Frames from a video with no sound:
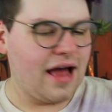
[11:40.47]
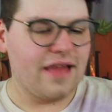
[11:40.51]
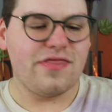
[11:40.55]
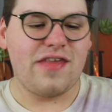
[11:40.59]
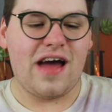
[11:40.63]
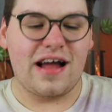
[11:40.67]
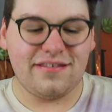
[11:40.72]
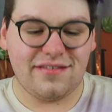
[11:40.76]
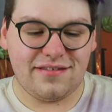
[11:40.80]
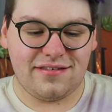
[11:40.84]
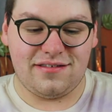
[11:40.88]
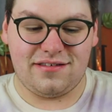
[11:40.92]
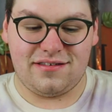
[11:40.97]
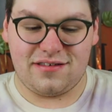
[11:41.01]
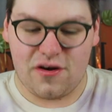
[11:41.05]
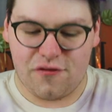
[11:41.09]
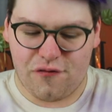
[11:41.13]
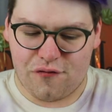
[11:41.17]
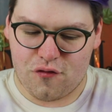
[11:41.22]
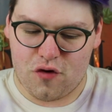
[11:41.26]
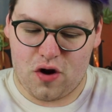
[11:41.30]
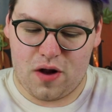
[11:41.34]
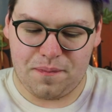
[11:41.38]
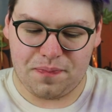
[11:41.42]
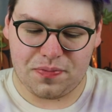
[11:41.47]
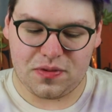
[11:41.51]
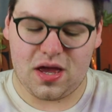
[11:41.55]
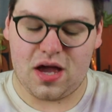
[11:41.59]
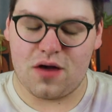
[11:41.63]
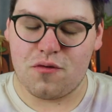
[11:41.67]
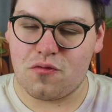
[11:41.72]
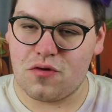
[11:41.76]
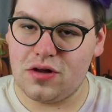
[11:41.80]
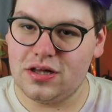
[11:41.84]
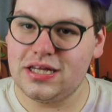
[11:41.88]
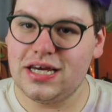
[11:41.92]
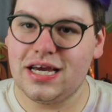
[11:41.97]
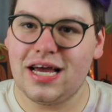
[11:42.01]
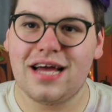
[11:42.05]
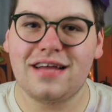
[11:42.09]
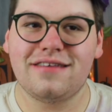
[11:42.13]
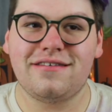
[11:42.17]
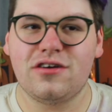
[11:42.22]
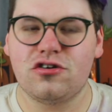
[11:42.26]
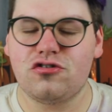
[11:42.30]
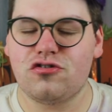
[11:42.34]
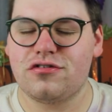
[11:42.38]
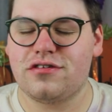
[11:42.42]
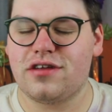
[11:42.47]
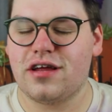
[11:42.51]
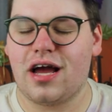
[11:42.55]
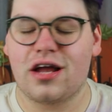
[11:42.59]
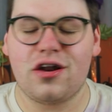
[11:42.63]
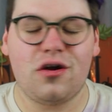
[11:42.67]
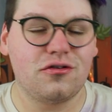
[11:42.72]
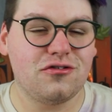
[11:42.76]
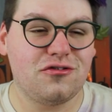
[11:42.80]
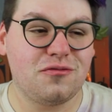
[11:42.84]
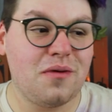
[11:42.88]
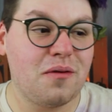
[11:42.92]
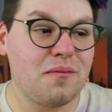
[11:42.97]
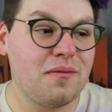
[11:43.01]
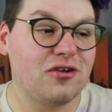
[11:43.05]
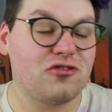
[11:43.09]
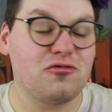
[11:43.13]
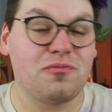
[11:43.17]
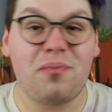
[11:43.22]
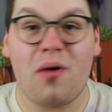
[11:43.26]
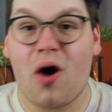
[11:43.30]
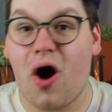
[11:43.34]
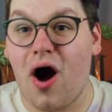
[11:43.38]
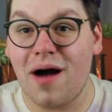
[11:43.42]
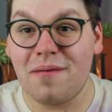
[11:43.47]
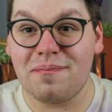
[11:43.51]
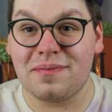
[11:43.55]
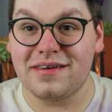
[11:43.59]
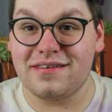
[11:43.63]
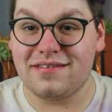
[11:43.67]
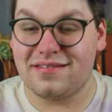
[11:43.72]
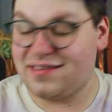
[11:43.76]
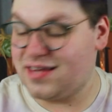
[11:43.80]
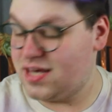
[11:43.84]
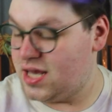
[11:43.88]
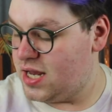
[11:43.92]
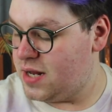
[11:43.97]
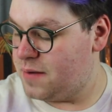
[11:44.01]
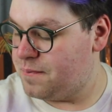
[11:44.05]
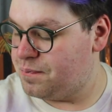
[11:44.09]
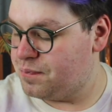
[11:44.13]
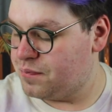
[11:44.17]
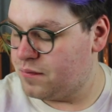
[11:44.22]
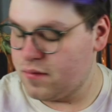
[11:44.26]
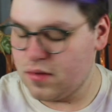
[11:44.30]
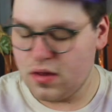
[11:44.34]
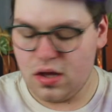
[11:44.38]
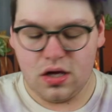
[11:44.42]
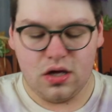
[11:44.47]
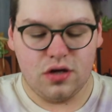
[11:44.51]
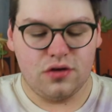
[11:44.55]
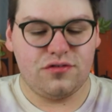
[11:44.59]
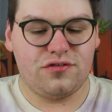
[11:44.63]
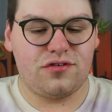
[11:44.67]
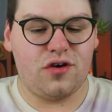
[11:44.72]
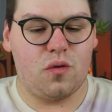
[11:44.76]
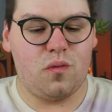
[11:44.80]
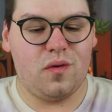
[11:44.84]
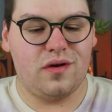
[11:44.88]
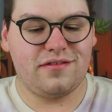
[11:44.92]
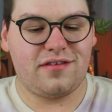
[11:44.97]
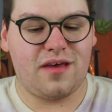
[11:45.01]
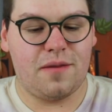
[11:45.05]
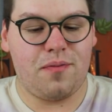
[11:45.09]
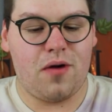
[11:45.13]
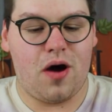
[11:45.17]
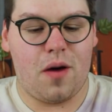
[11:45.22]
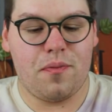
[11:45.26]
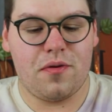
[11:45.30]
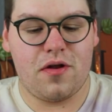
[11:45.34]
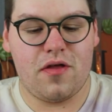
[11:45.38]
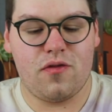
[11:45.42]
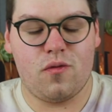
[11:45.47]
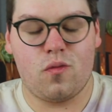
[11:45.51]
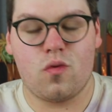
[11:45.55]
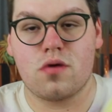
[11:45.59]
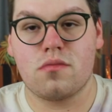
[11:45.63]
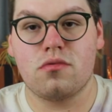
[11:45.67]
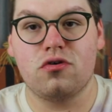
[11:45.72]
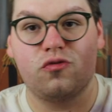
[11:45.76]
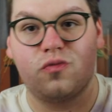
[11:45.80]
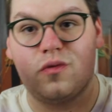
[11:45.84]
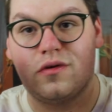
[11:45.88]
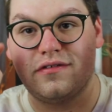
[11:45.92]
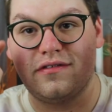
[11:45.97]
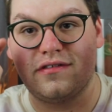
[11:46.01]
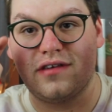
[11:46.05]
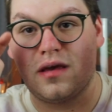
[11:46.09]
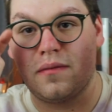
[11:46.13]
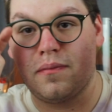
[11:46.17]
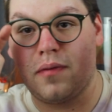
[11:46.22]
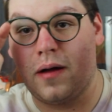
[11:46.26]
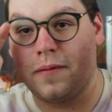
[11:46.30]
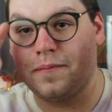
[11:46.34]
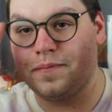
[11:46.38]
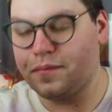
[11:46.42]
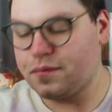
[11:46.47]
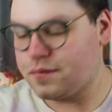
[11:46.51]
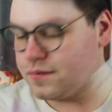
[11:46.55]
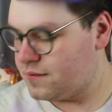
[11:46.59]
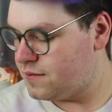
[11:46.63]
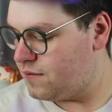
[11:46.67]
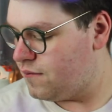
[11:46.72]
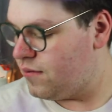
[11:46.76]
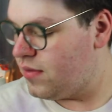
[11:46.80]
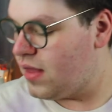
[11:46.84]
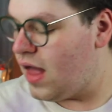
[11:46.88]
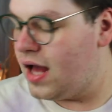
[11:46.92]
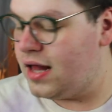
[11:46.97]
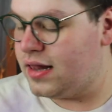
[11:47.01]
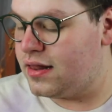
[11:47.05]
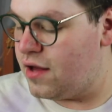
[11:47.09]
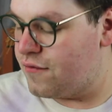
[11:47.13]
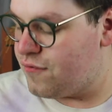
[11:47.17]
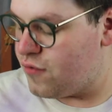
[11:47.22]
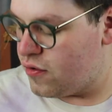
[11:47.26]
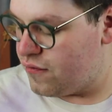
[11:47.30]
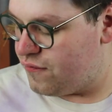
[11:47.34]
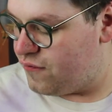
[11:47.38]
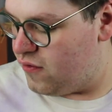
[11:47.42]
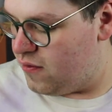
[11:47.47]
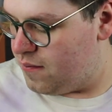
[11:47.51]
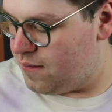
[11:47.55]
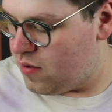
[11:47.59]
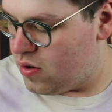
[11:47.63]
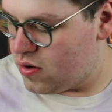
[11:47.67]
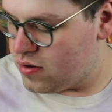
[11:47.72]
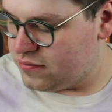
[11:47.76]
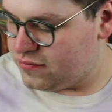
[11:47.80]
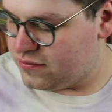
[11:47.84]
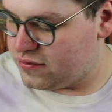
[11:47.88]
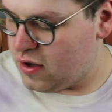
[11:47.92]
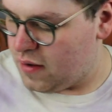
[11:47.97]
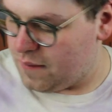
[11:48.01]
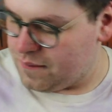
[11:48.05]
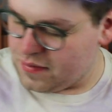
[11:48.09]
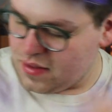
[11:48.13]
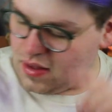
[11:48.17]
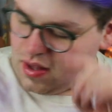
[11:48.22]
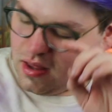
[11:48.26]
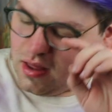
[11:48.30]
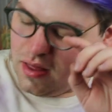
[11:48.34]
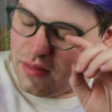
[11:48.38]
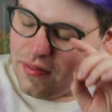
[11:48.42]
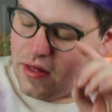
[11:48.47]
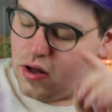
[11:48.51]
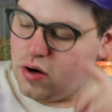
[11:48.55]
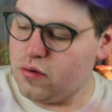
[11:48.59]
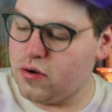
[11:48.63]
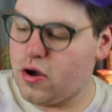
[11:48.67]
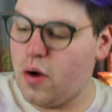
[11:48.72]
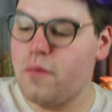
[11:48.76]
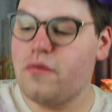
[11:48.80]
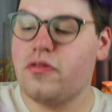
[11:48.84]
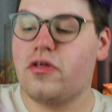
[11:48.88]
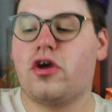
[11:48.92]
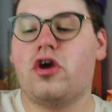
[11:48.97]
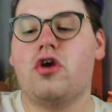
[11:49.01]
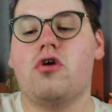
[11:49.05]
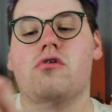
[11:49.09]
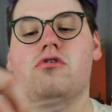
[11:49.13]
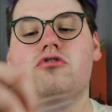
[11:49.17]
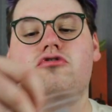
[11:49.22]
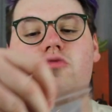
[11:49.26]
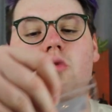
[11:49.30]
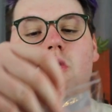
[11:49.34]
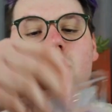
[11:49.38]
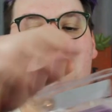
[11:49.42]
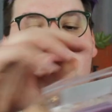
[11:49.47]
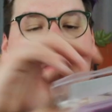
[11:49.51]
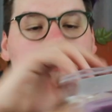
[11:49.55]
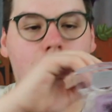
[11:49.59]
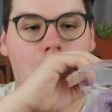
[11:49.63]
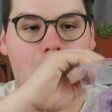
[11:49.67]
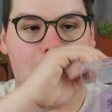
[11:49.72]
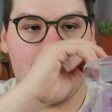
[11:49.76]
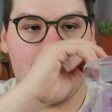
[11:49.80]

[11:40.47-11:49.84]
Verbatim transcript: That's different. I really, it's interesting. I don't smell much poppy seed. So once I pop it in the warmers, we'll see. But I love her film bars, so that'll go in the cure drawer.